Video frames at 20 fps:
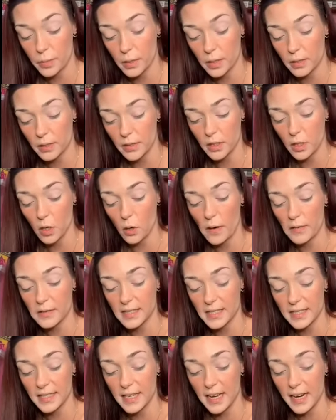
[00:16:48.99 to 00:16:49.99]
So I was
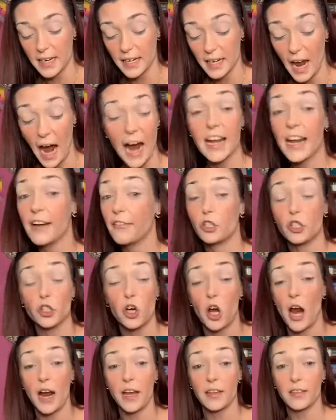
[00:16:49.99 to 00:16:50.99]
excited. I never
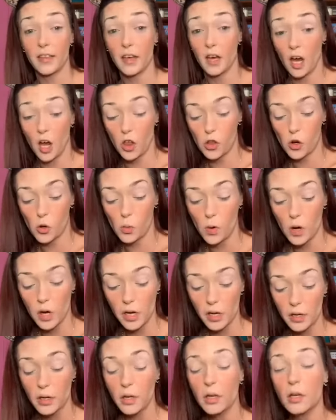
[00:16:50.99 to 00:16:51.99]
tried the other
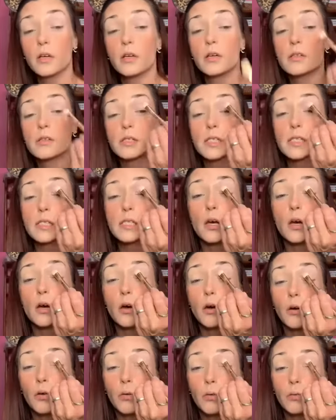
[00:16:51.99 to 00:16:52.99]
one,
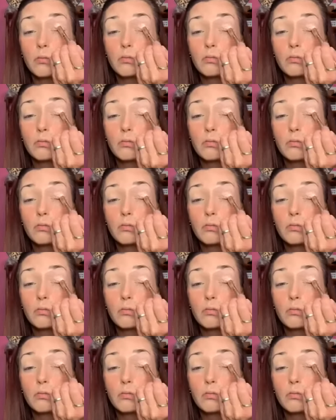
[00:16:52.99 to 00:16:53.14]
so